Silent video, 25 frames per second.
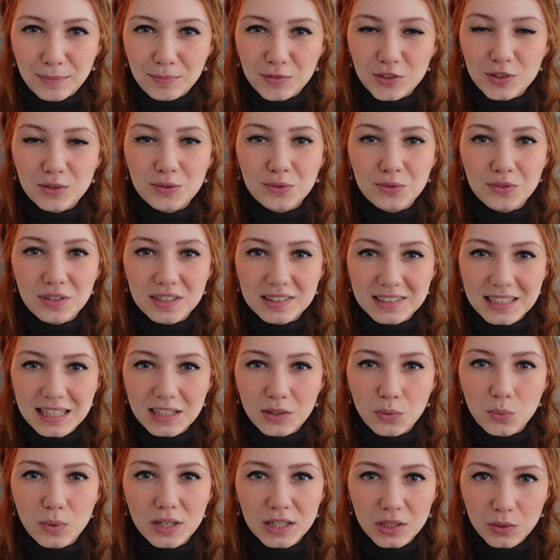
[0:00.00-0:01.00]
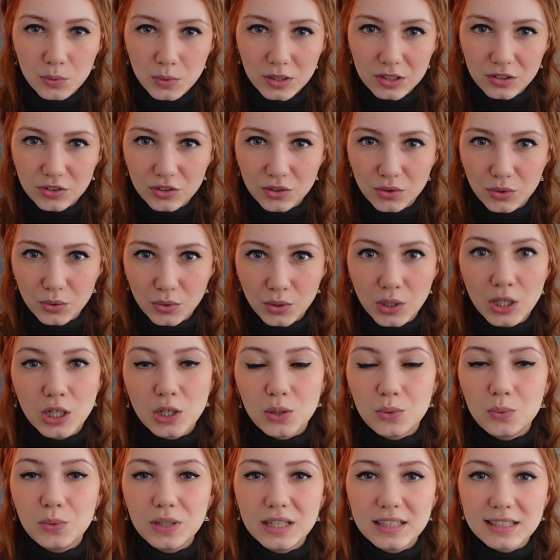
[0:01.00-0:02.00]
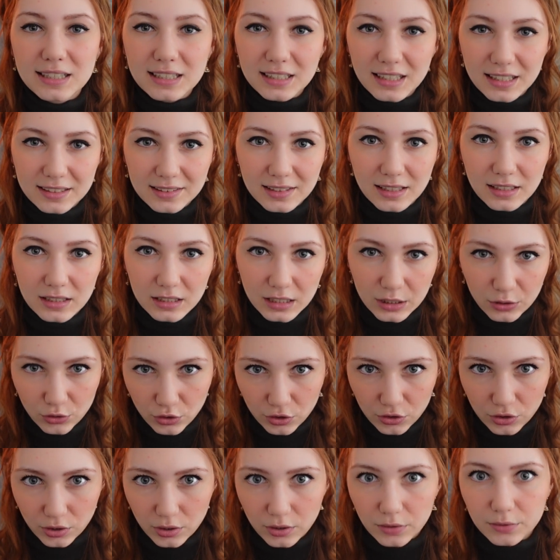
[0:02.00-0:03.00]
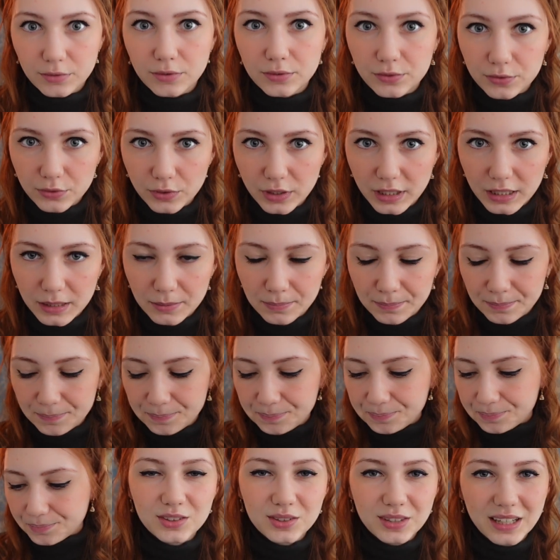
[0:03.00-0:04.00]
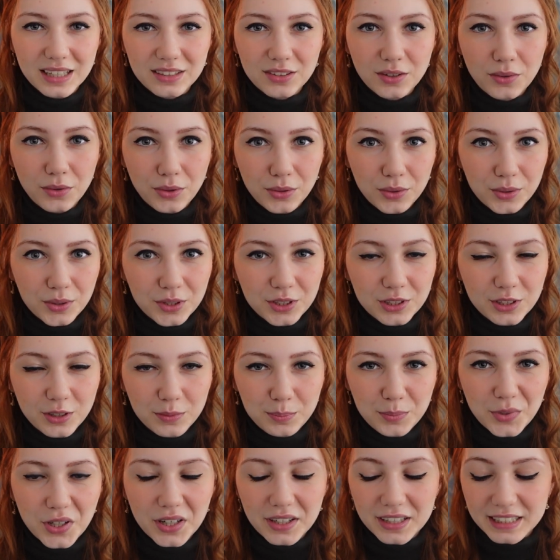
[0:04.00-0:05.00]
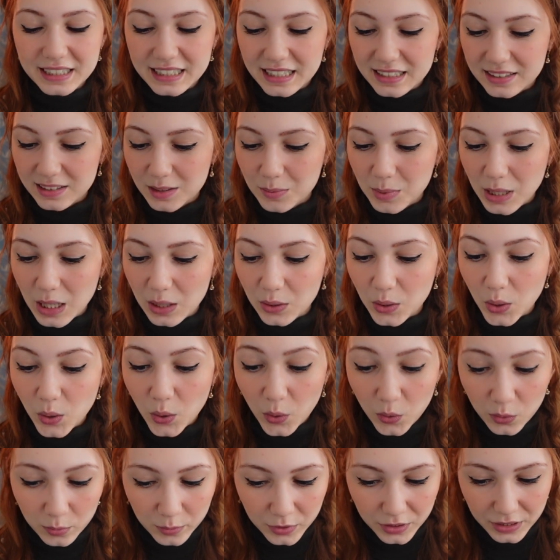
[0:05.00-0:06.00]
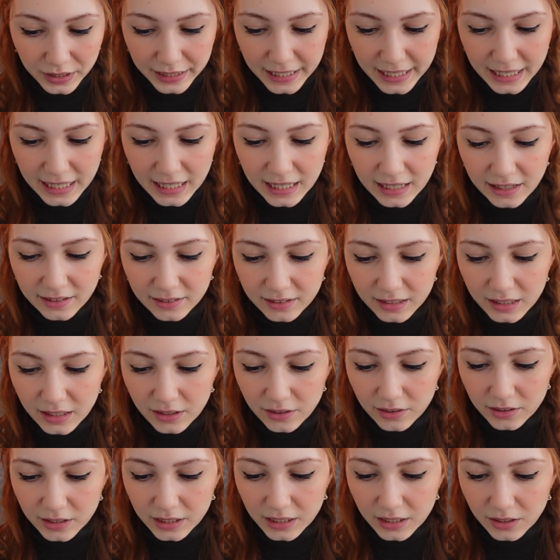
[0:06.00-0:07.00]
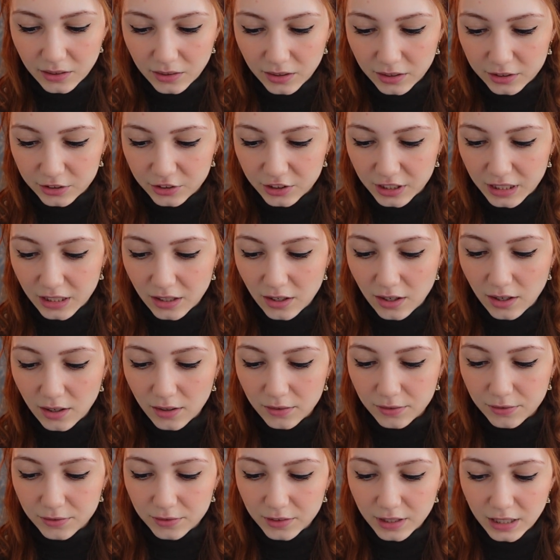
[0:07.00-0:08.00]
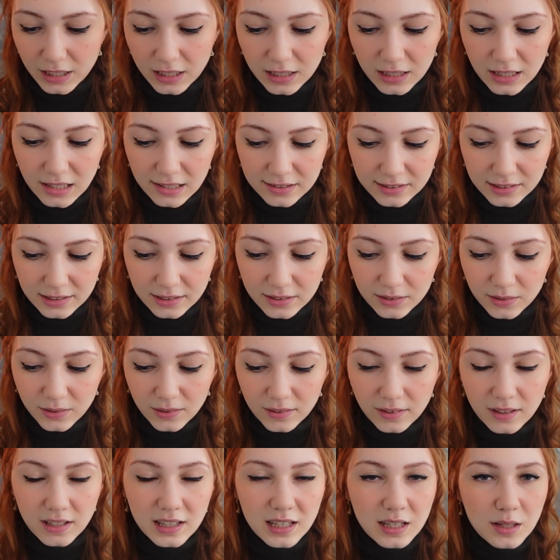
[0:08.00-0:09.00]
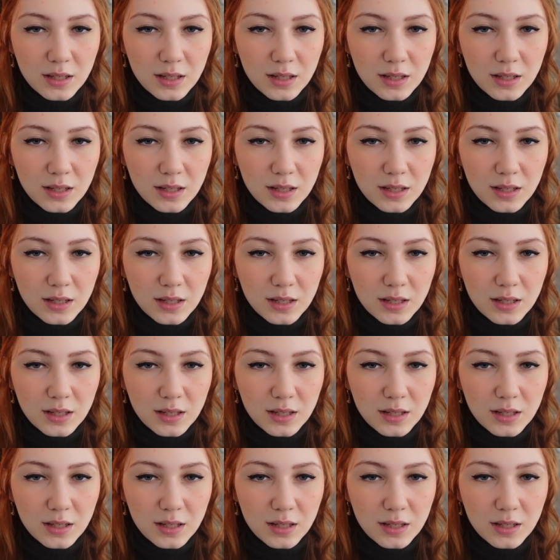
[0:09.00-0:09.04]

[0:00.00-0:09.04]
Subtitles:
to visit when you want to read classic literature for free. So yeah, the third part is about Homer and the archaeology of the classical